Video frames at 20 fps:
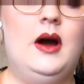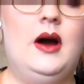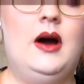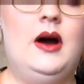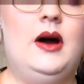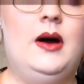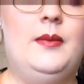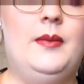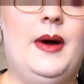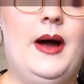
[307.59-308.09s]

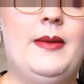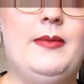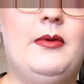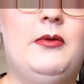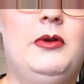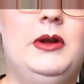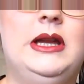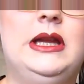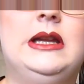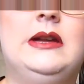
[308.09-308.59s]
I've
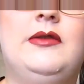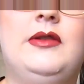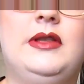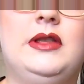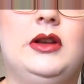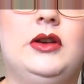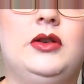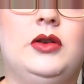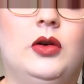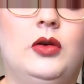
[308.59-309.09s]
been really
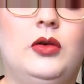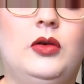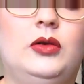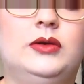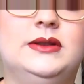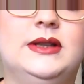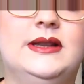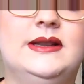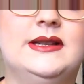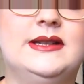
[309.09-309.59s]
loving the
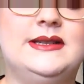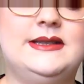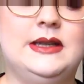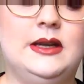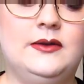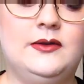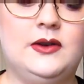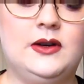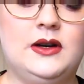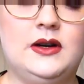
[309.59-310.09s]
gold and the
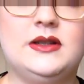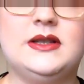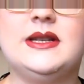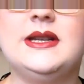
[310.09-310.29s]
silver.